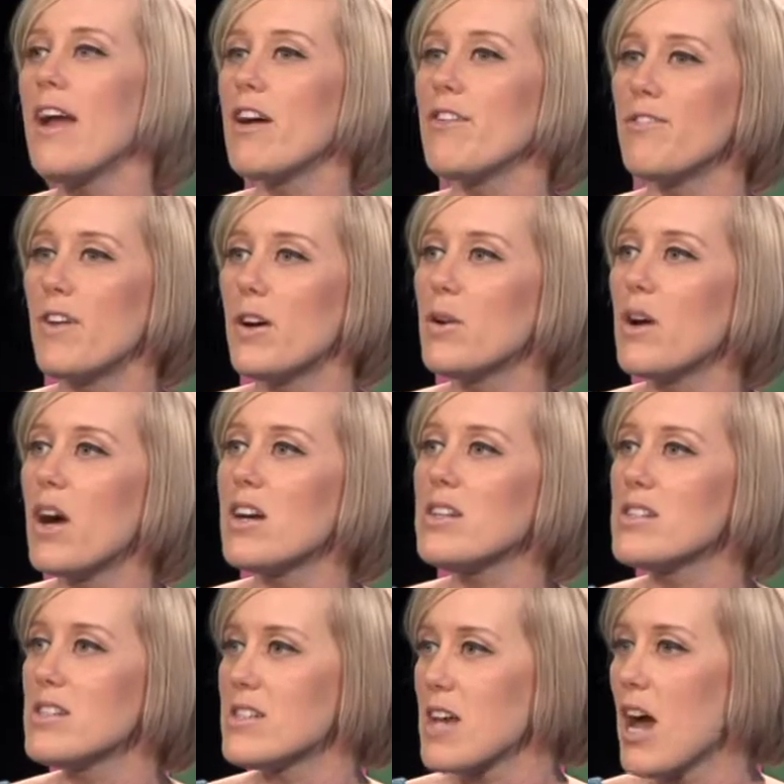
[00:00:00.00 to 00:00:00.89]
AFL guys
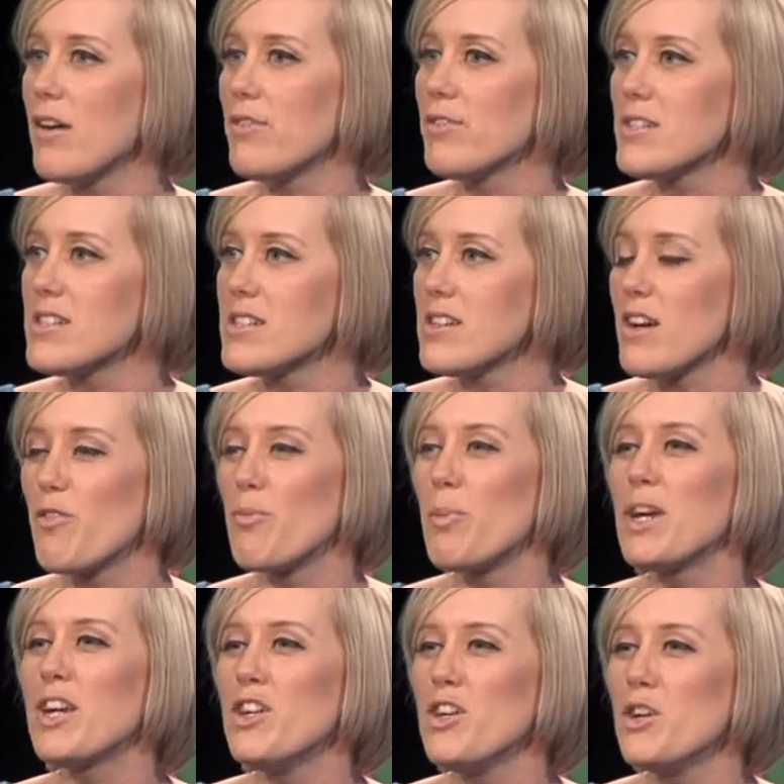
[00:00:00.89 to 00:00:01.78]
are tough and stuff, but
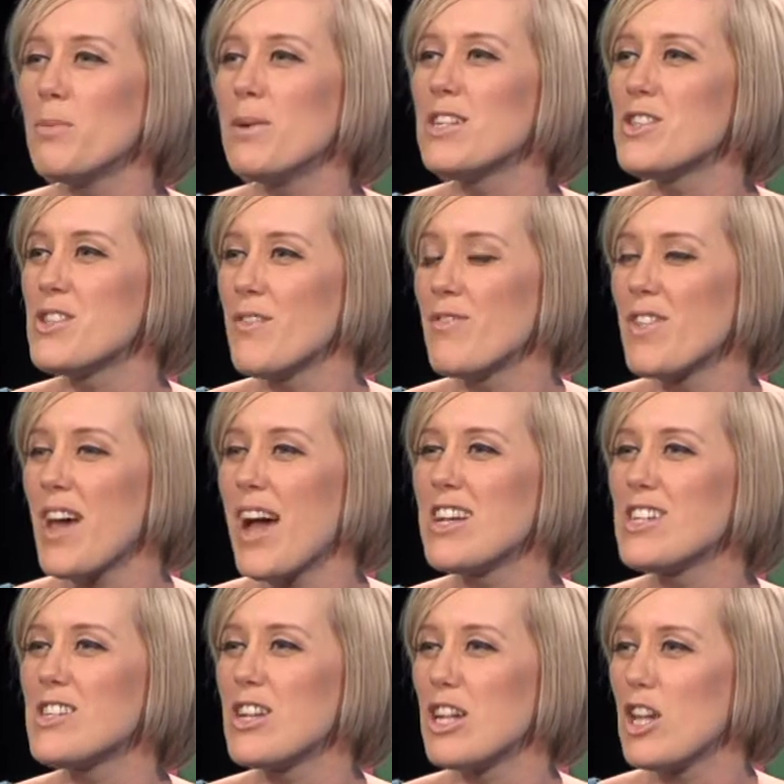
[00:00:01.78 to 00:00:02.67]
can you imagine if
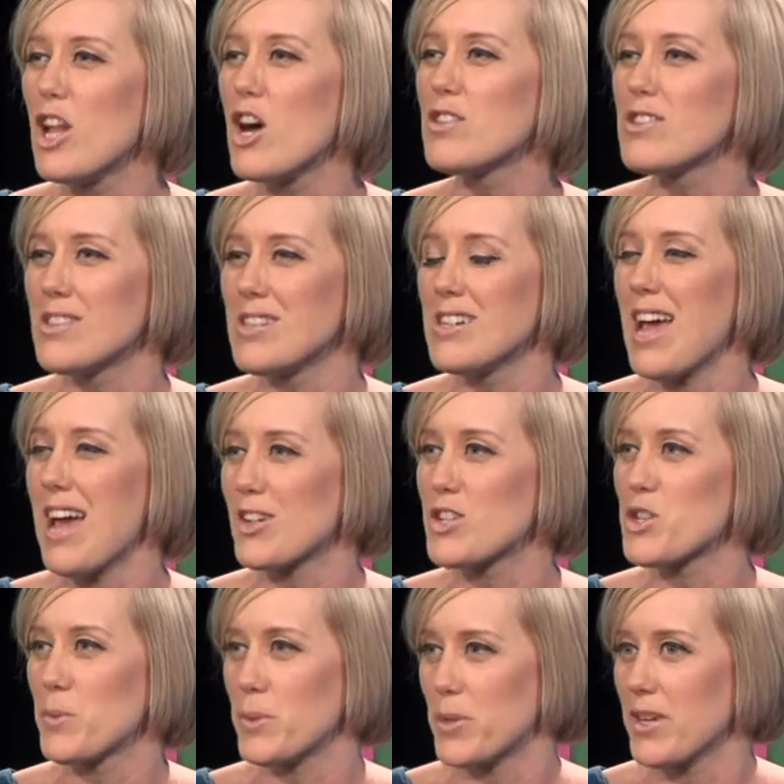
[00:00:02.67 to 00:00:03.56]
they'd lost an
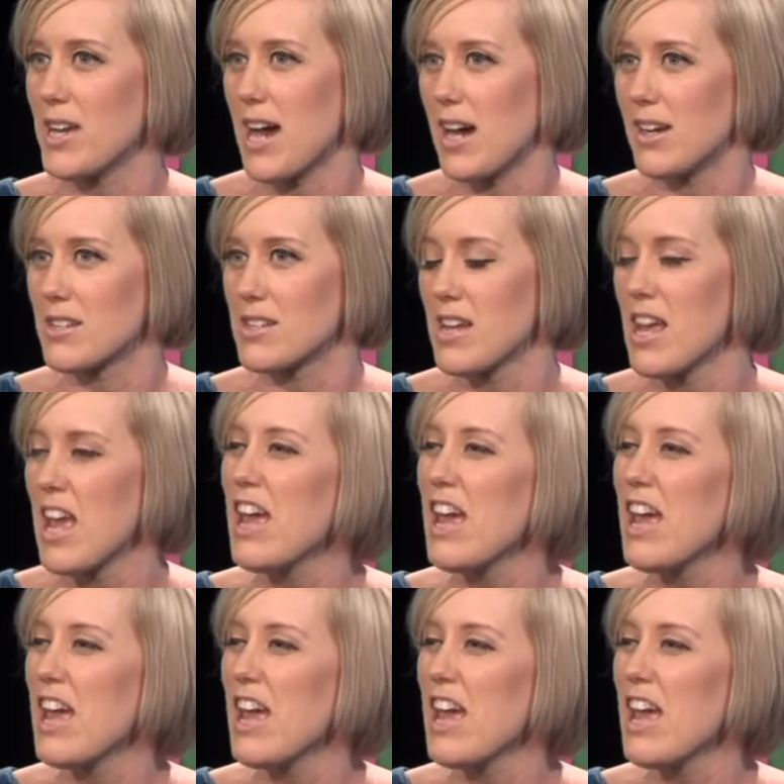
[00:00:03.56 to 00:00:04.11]
actual nut?